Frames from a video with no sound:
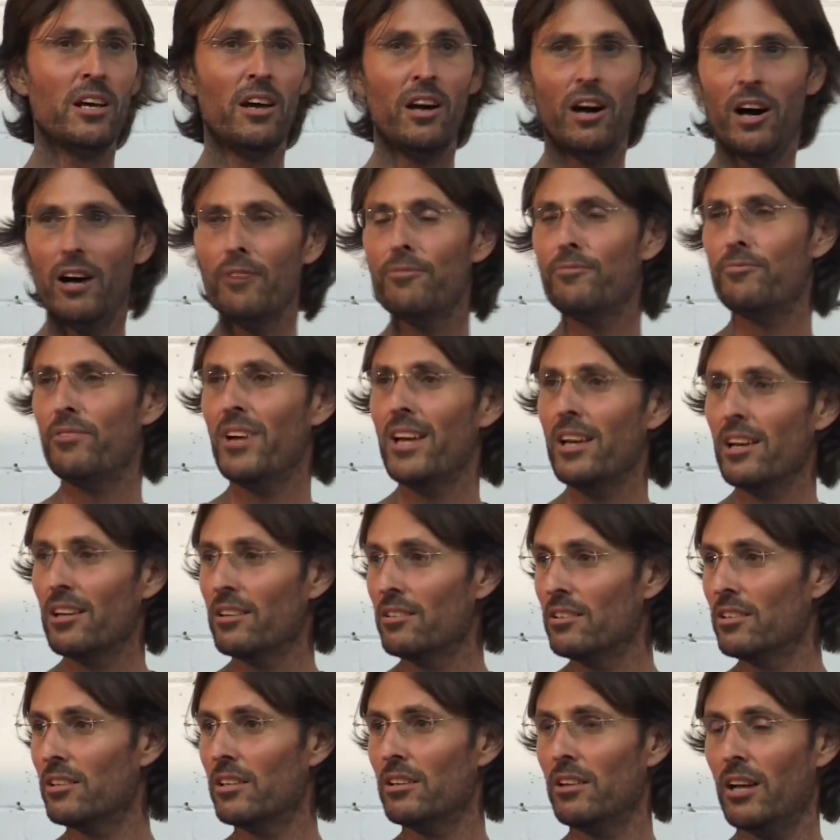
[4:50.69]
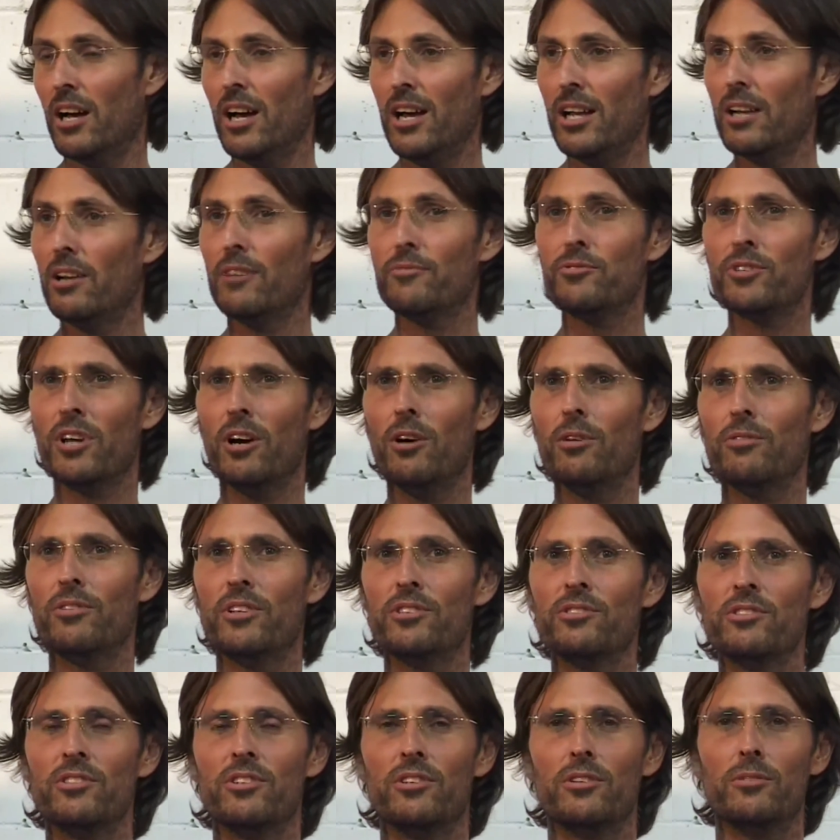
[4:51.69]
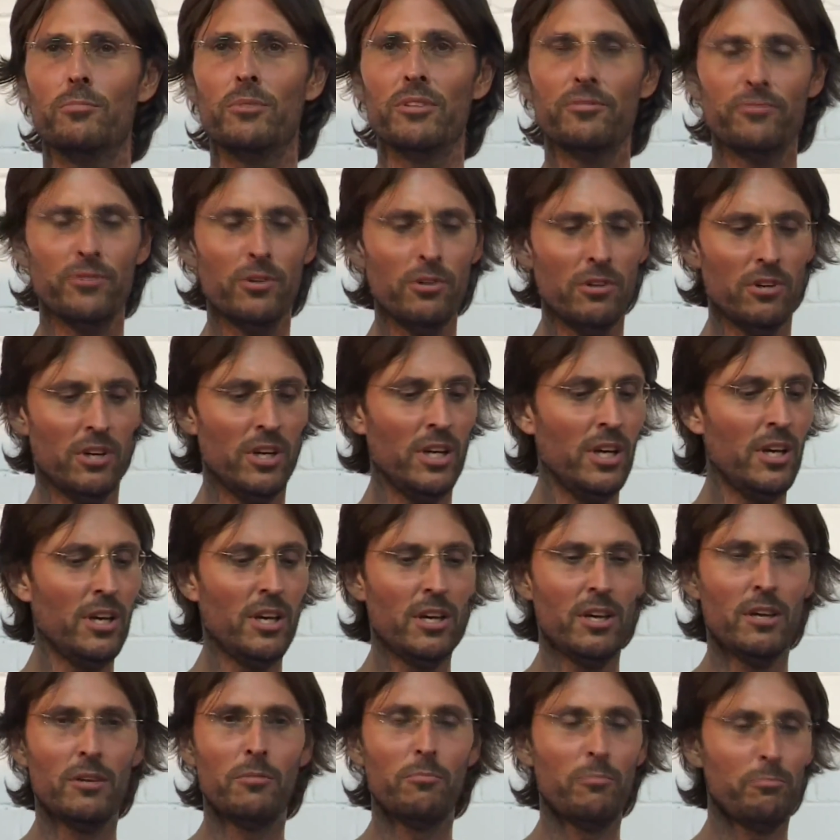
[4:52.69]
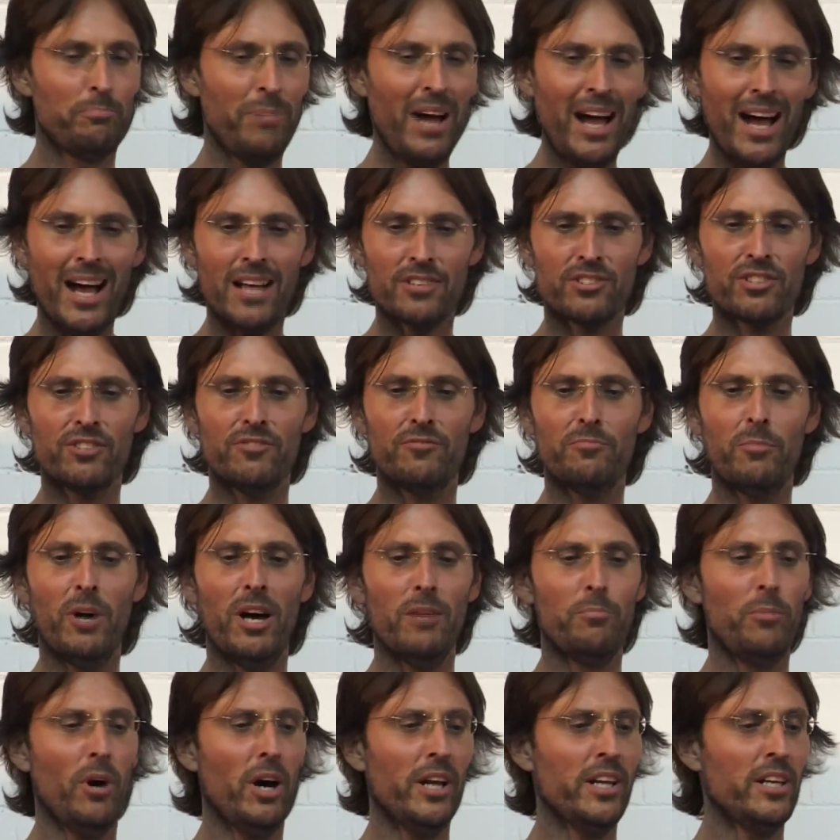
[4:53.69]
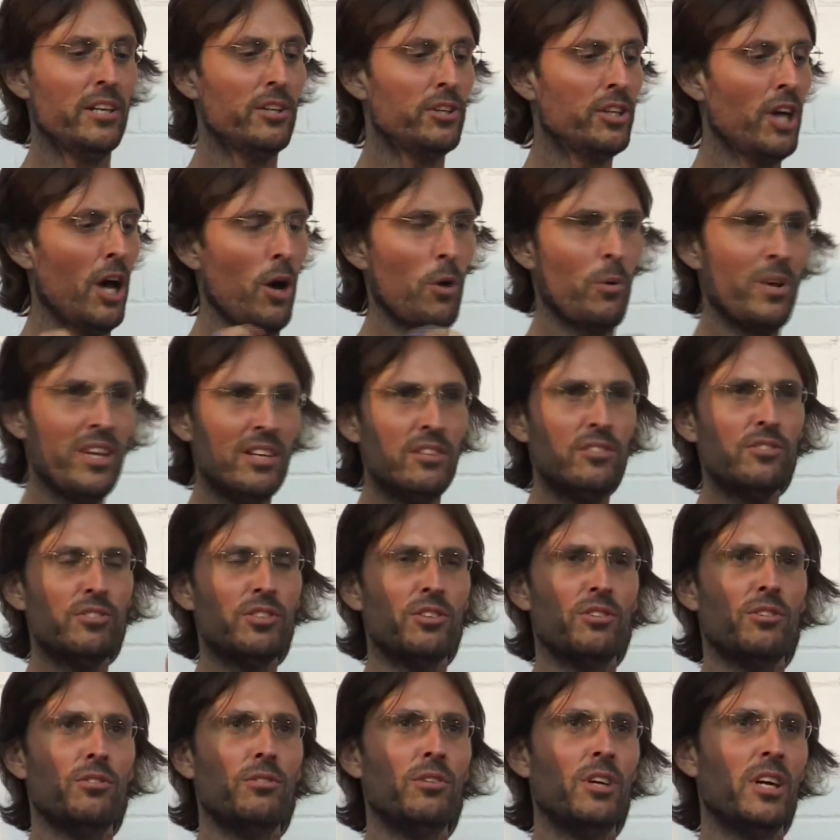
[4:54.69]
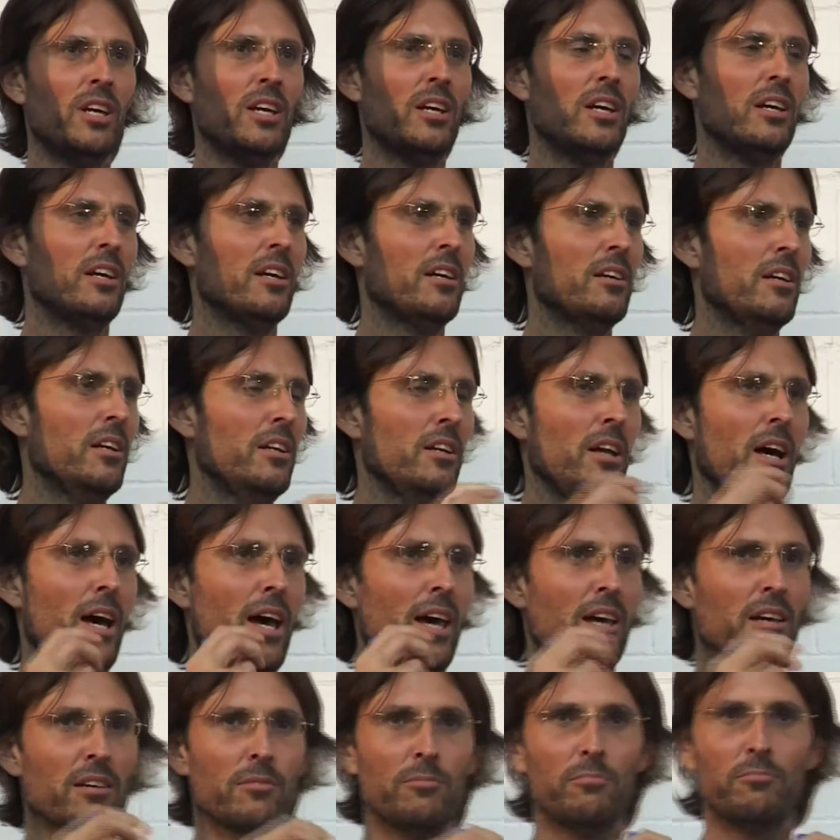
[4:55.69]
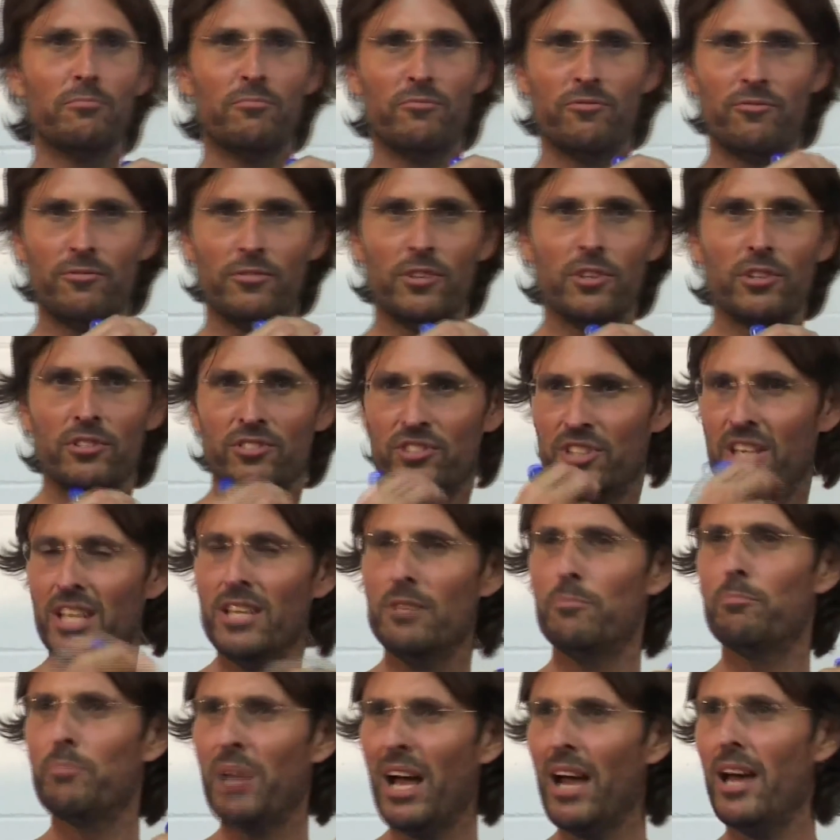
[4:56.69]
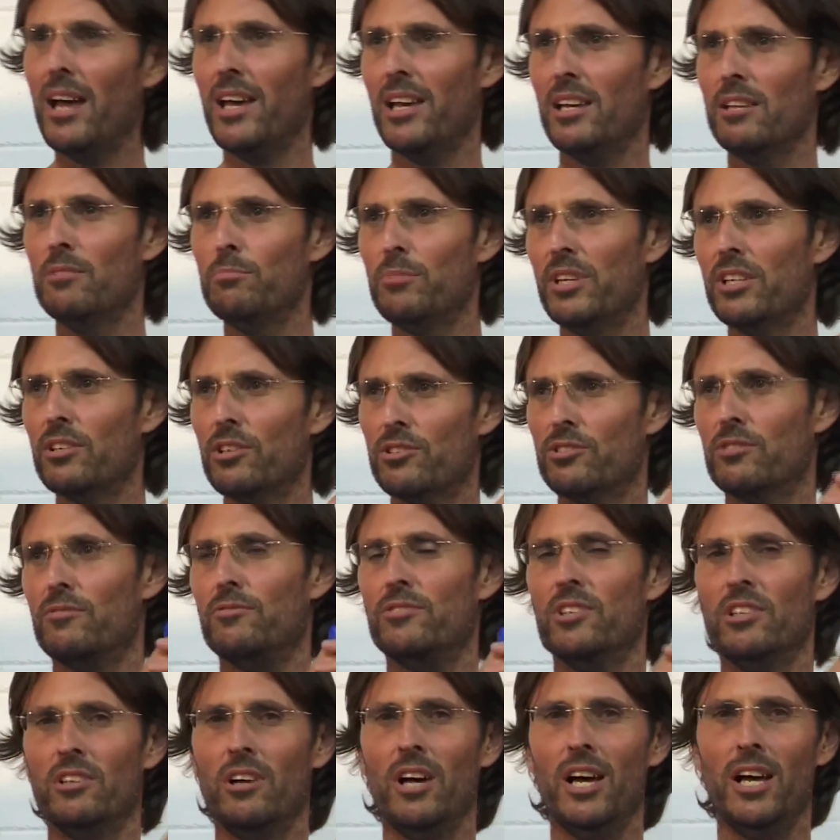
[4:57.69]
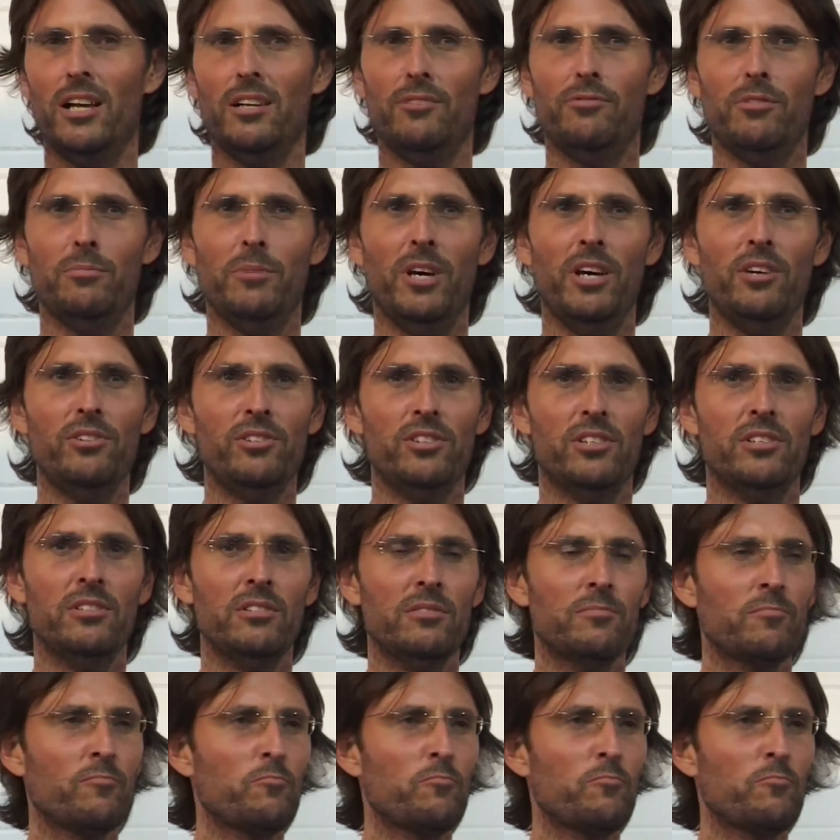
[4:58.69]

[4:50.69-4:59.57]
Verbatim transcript: I've found, and I've told this to you before, parts of my body go into like deep pain because of denial of emotion,